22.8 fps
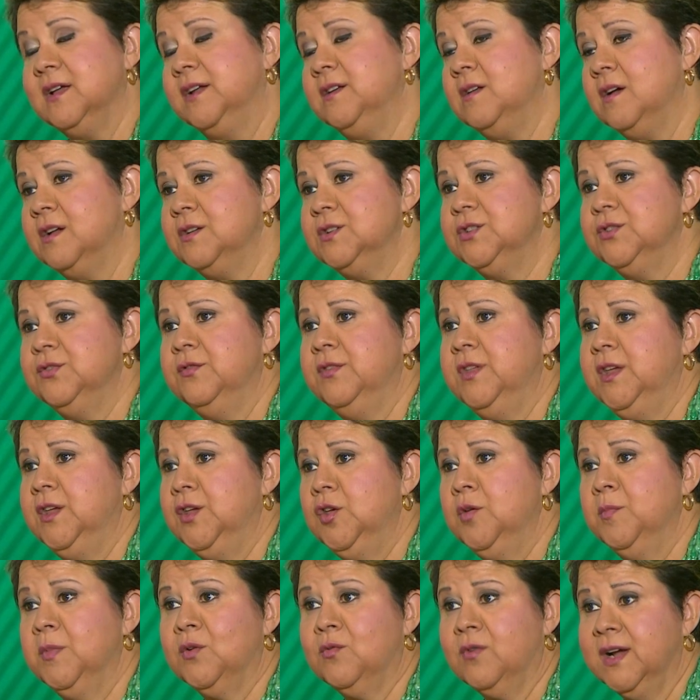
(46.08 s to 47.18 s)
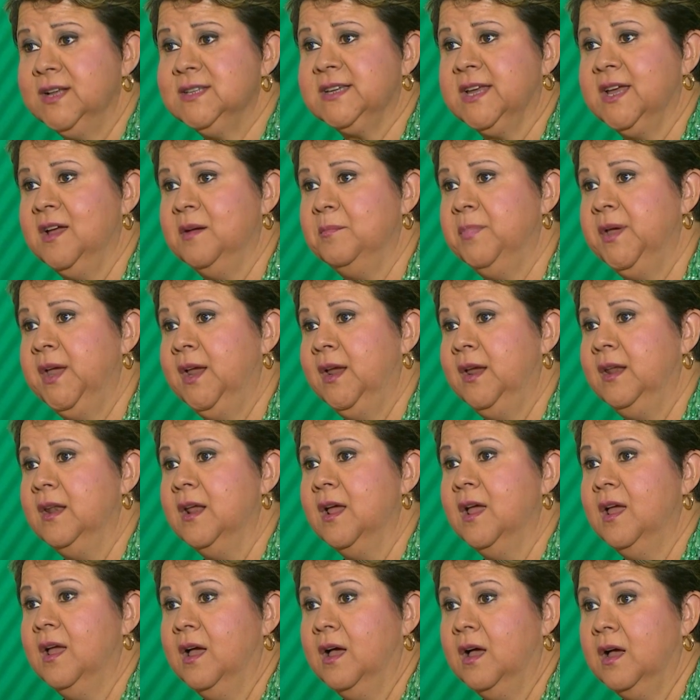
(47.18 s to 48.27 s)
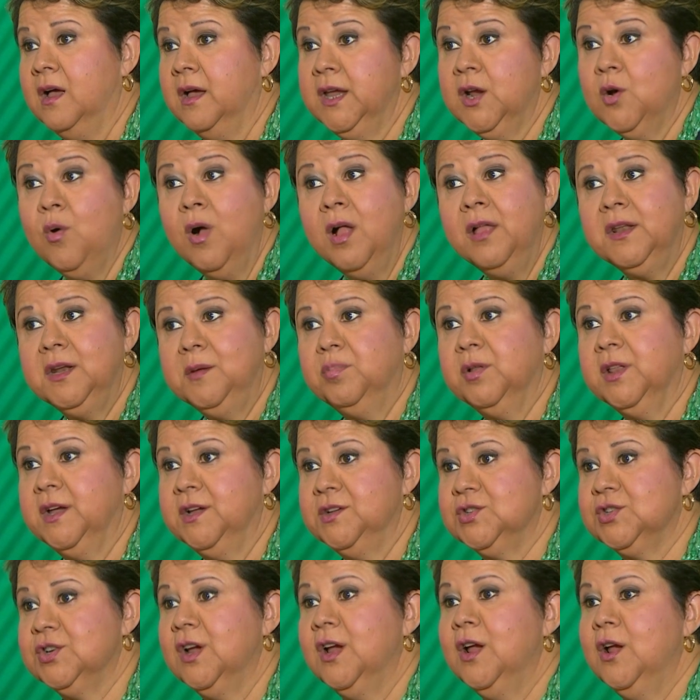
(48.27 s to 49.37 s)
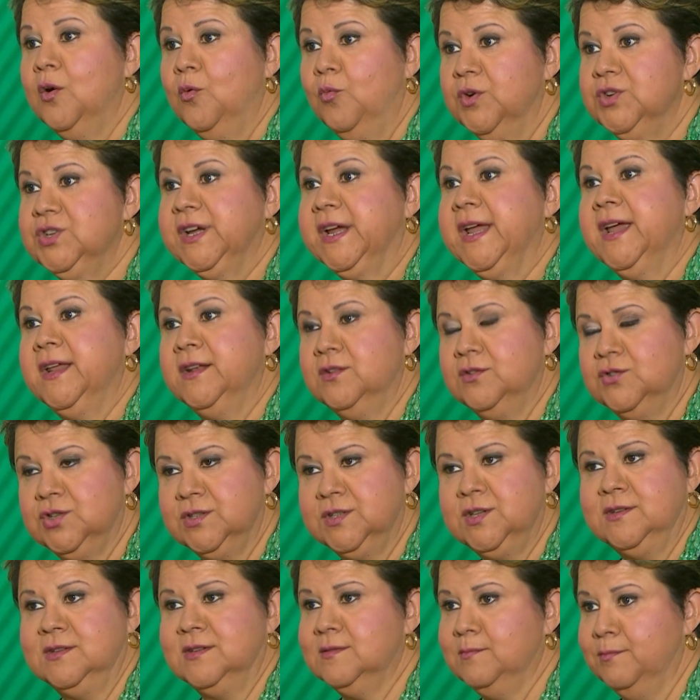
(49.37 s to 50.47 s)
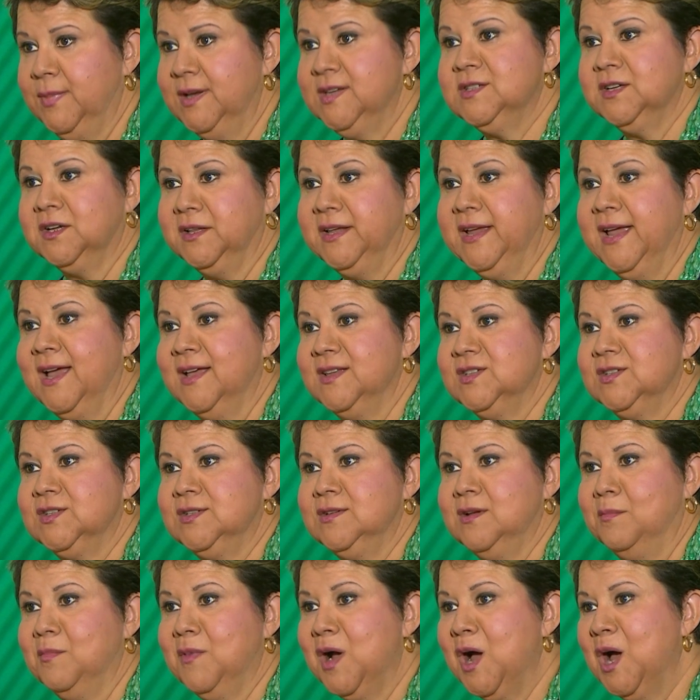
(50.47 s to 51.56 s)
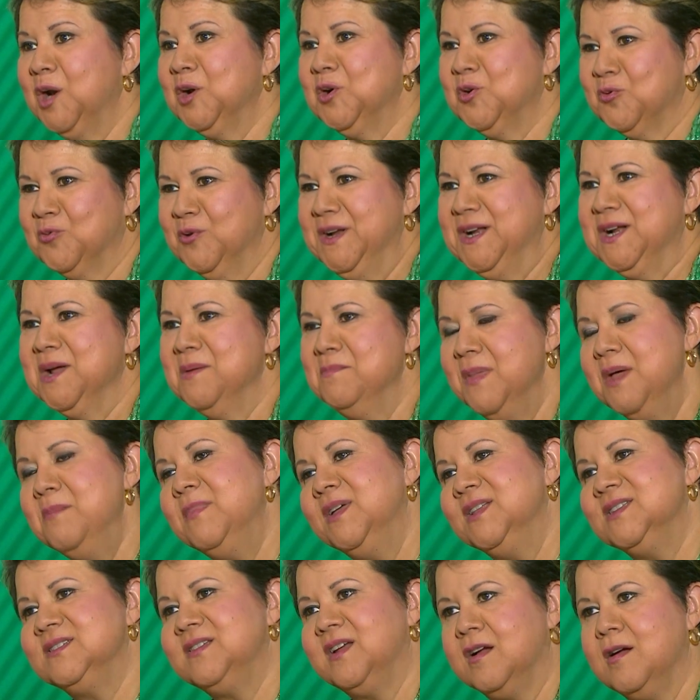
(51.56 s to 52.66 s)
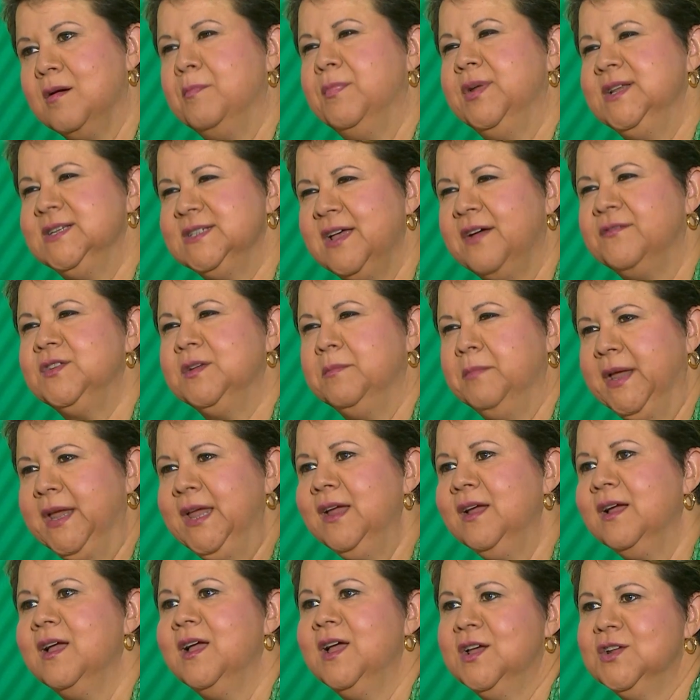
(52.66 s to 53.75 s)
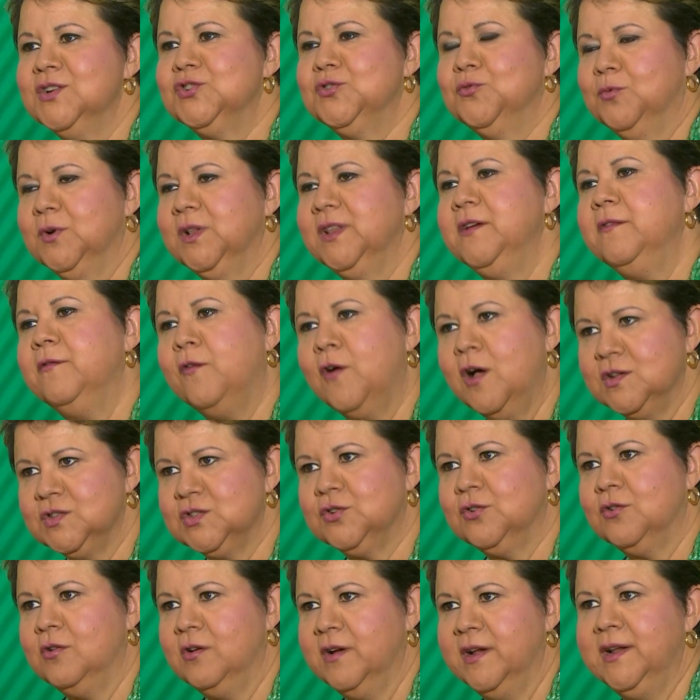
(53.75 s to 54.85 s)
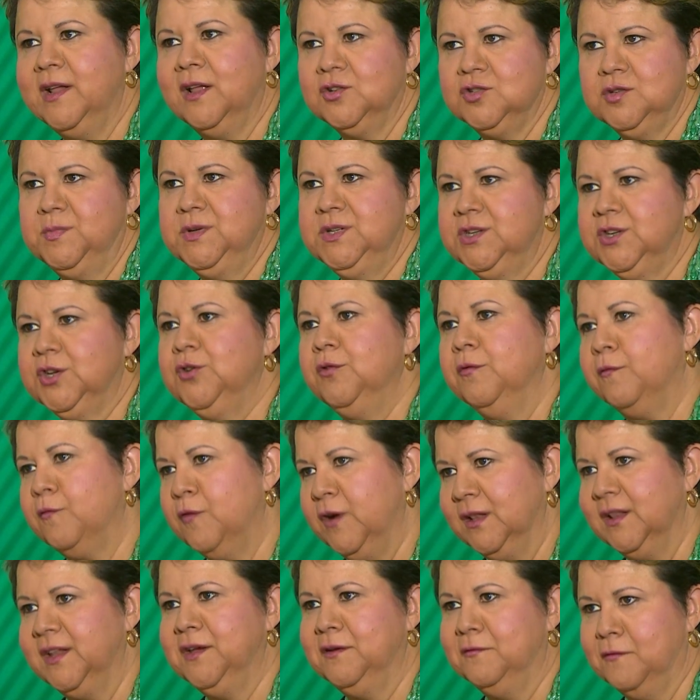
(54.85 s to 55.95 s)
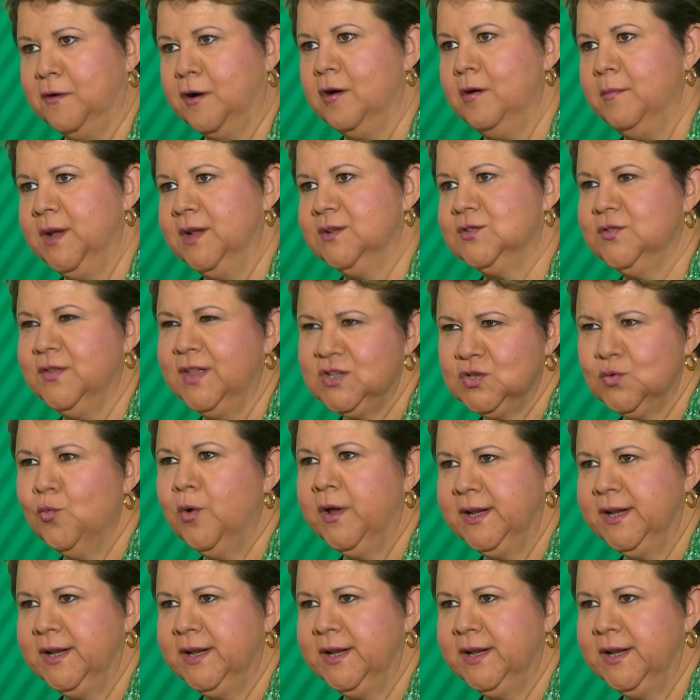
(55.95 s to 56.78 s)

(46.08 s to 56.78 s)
signed on to the Human Rights Campaign uh, Equality Pledge, which again basically has has some concrete commitments that companies have to make to really foster an LGBTQ-friendly environment. So that's